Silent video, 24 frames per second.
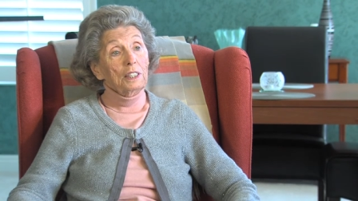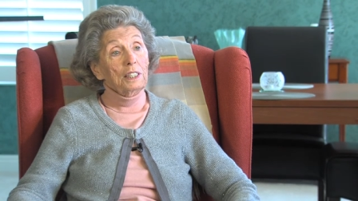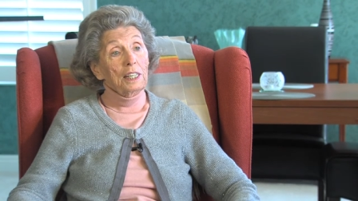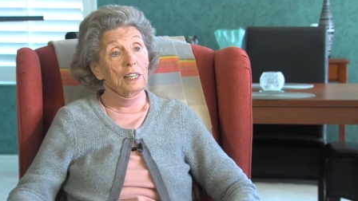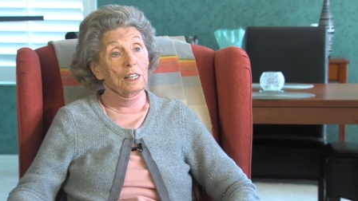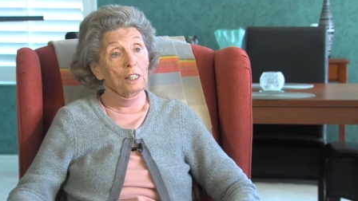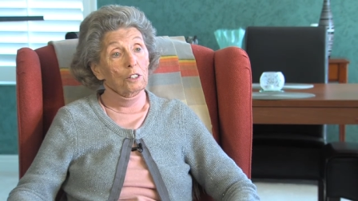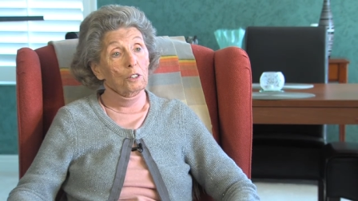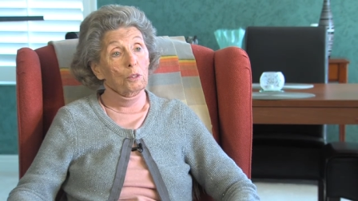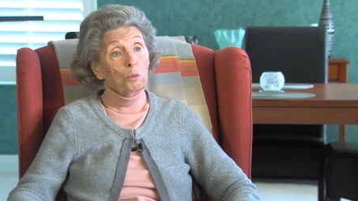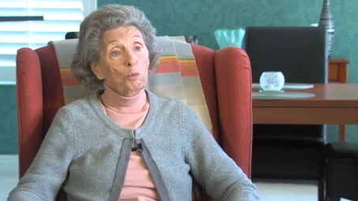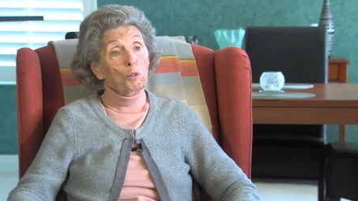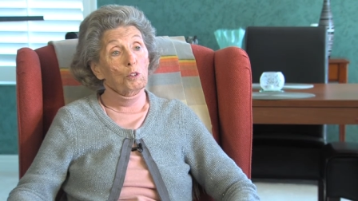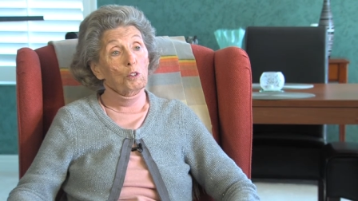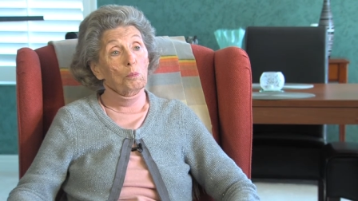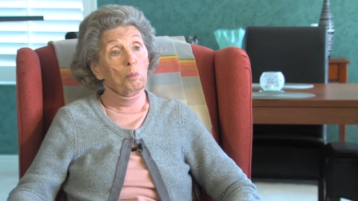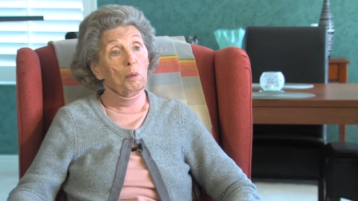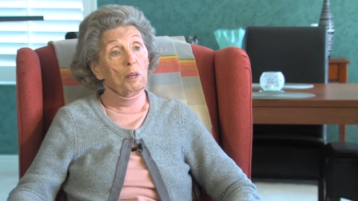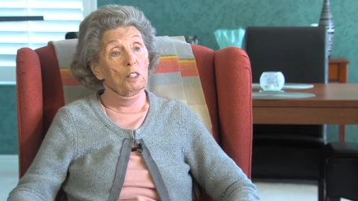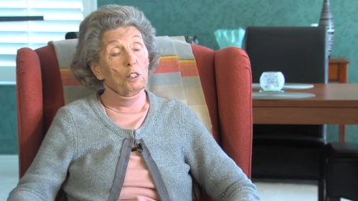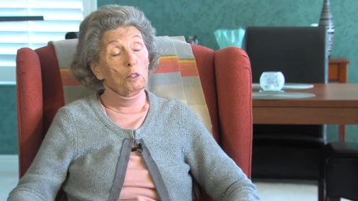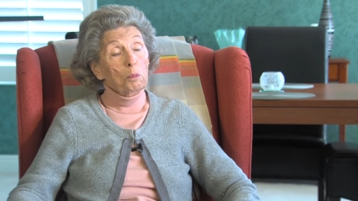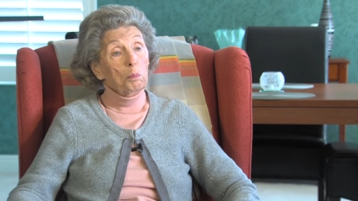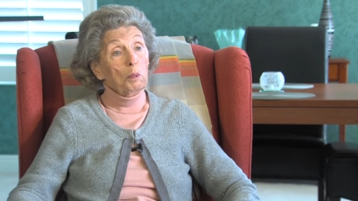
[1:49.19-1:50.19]
takes a
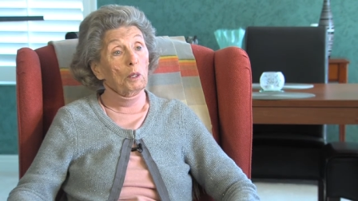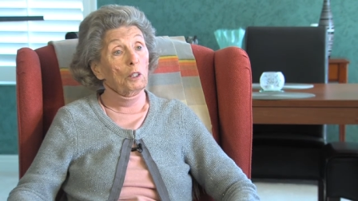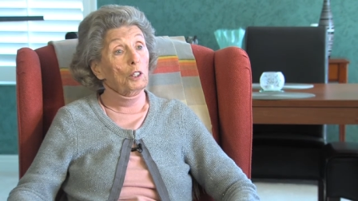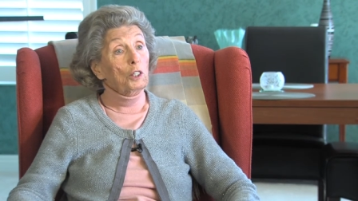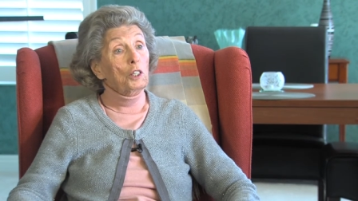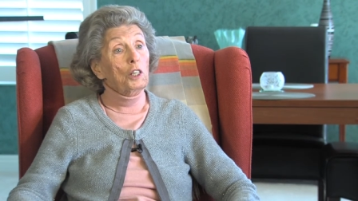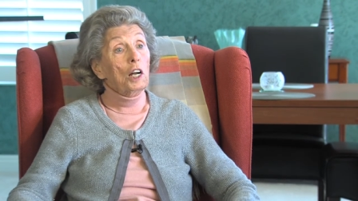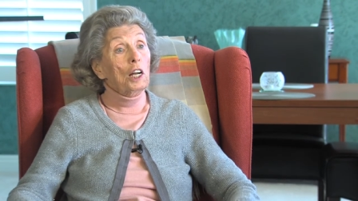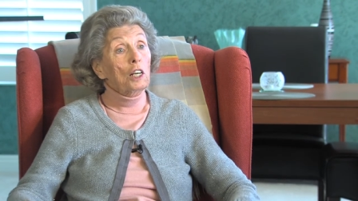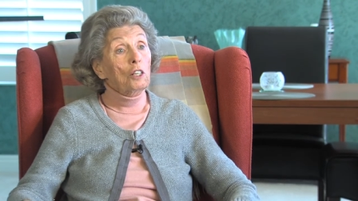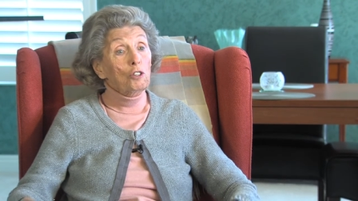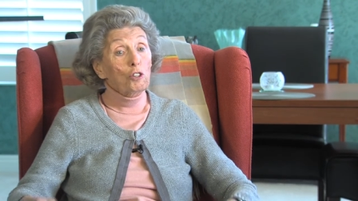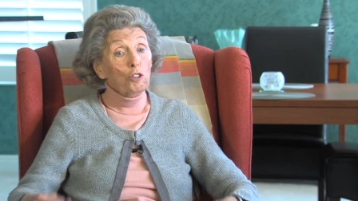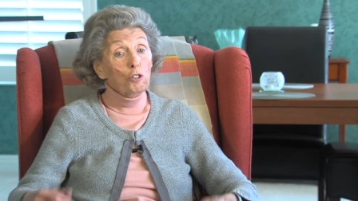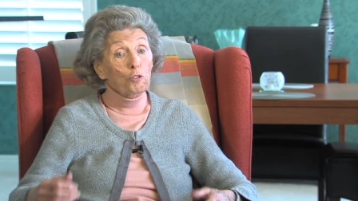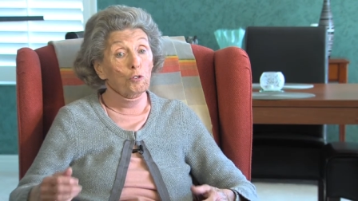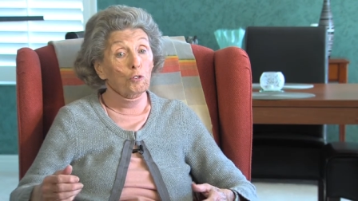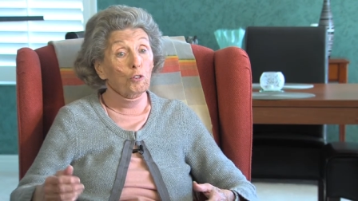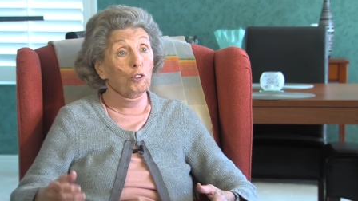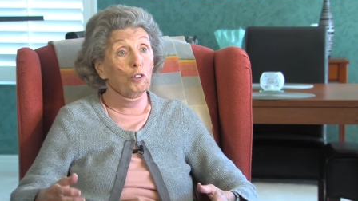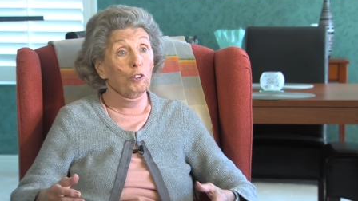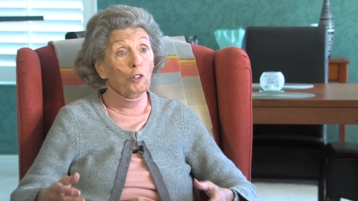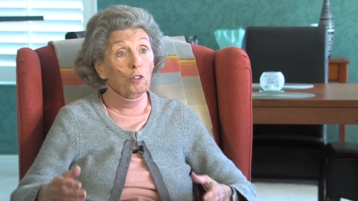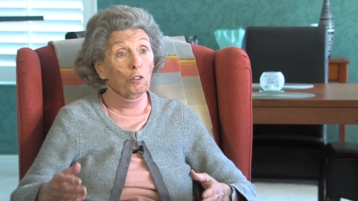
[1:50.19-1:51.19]
responsibility not just
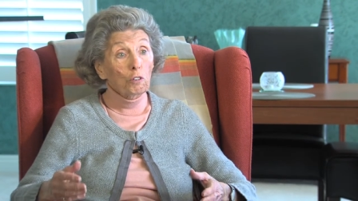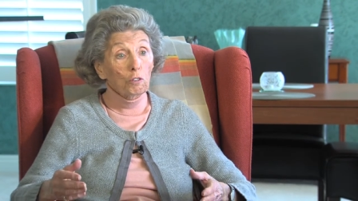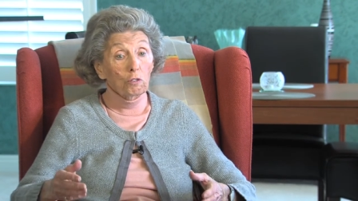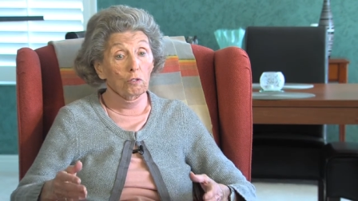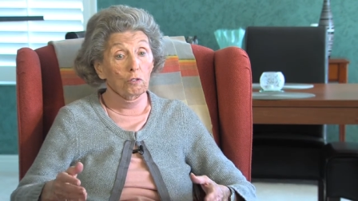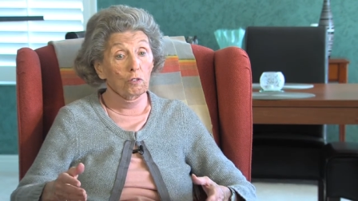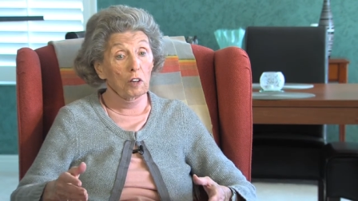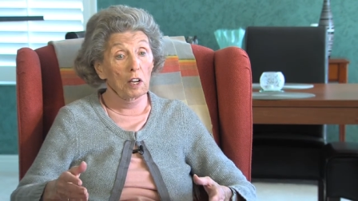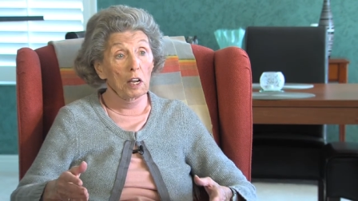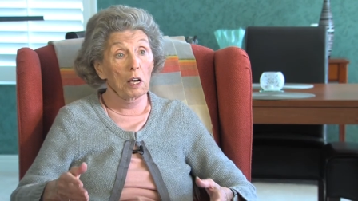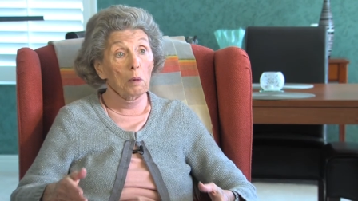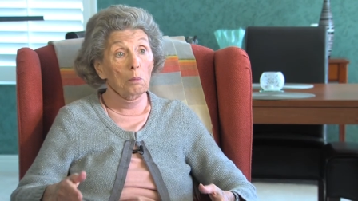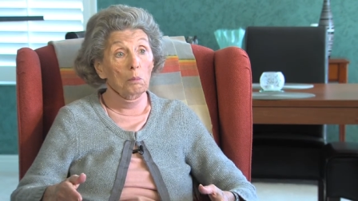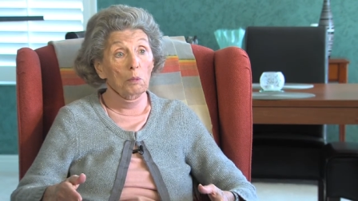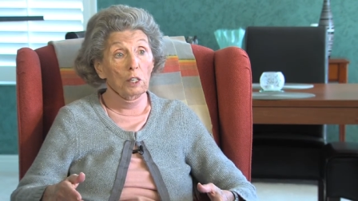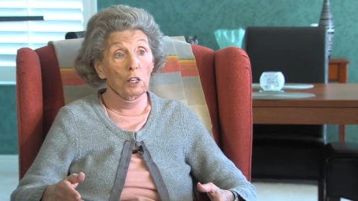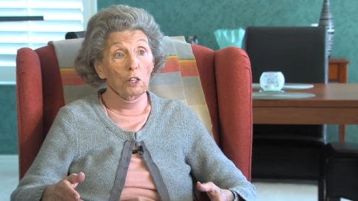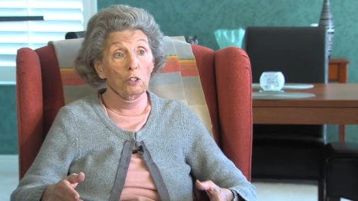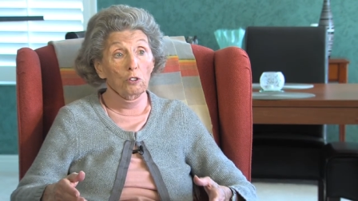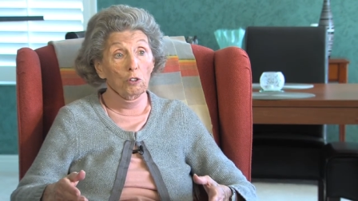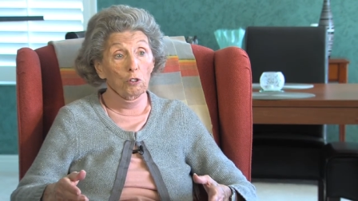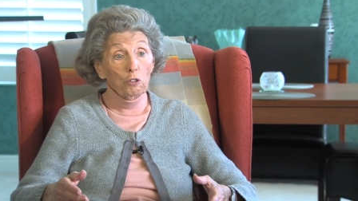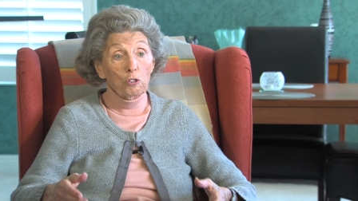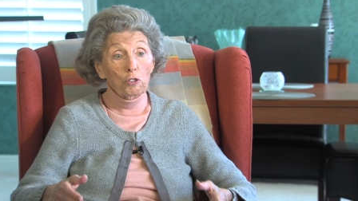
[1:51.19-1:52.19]
for your family
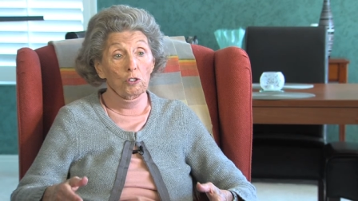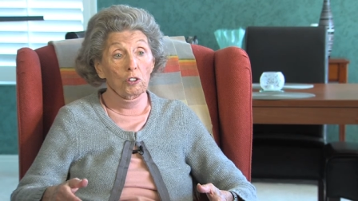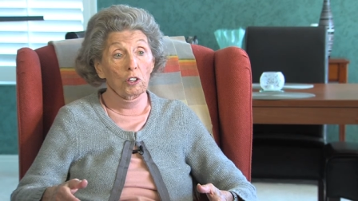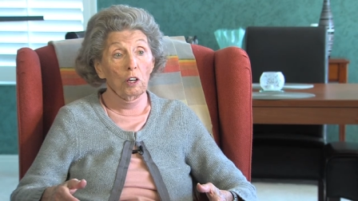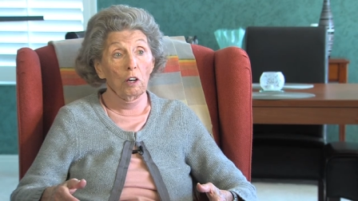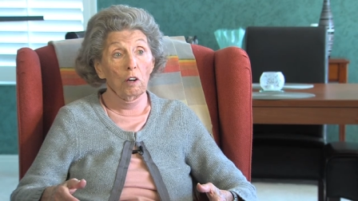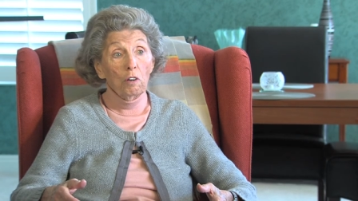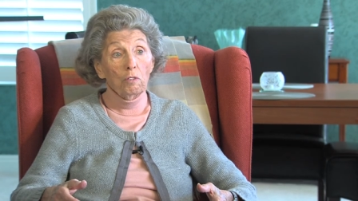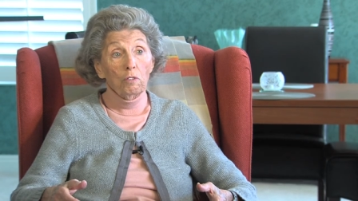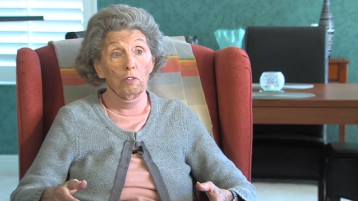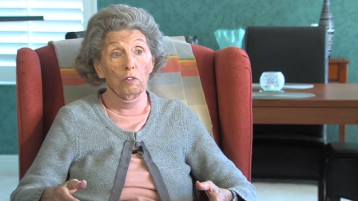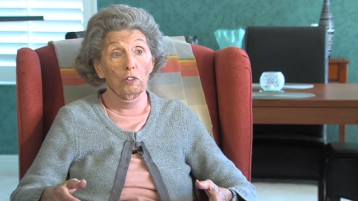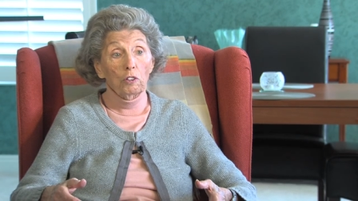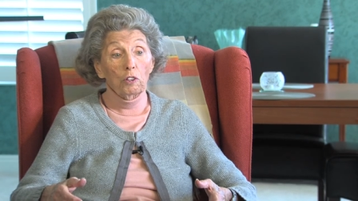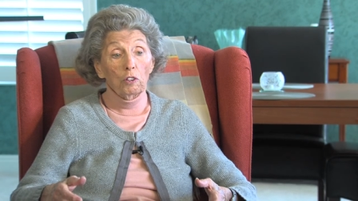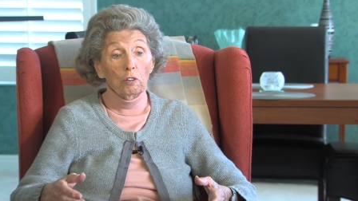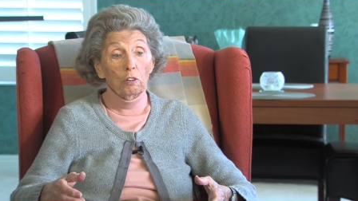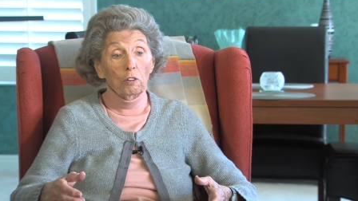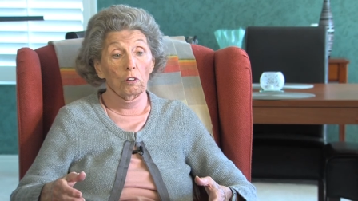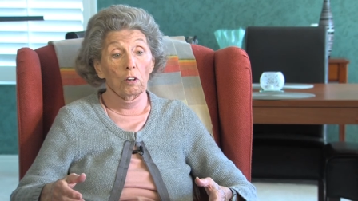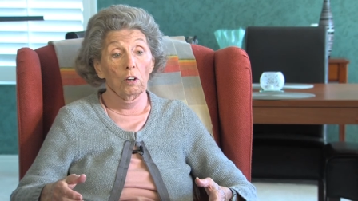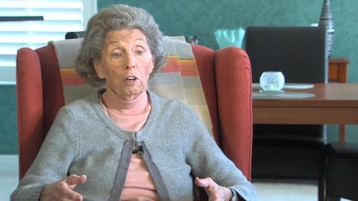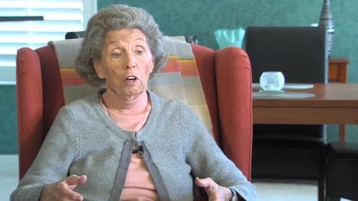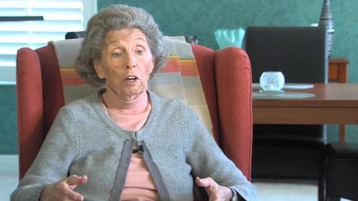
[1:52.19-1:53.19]
and yourself and your